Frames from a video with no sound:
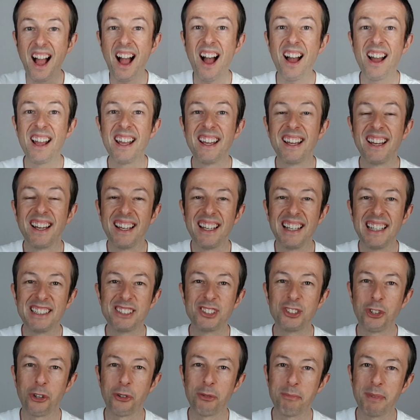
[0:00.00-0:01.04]
Hi,
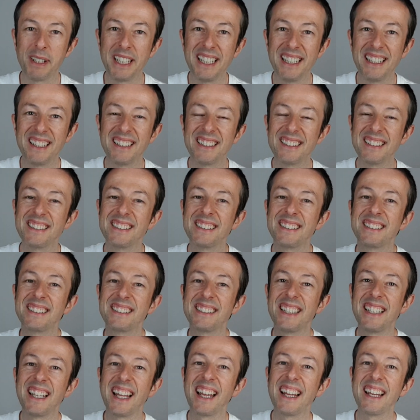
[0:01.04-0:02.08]
it's Jon Binnie.
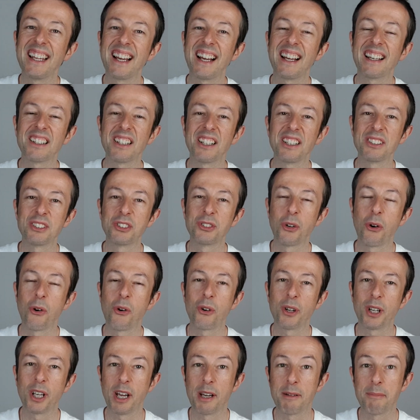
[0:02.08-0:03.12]
Today I'd like to
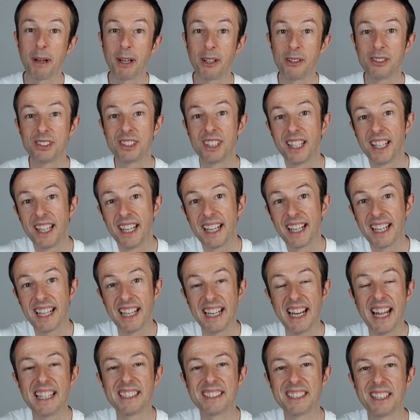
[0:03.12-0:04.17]
talk about
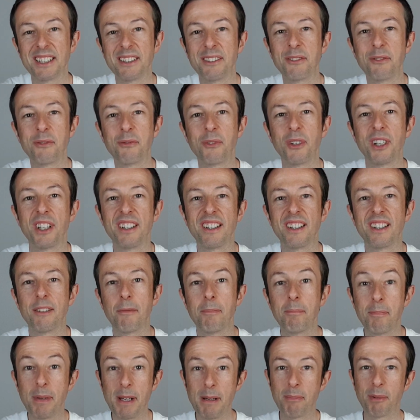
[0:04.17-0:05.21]
connecting with
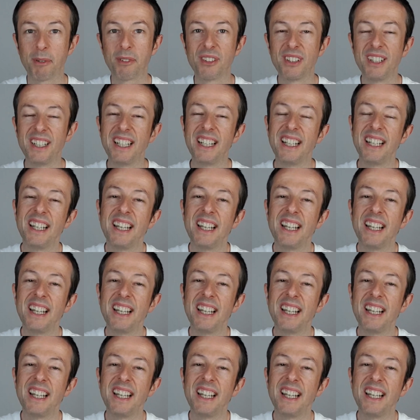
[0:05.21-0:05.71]
people.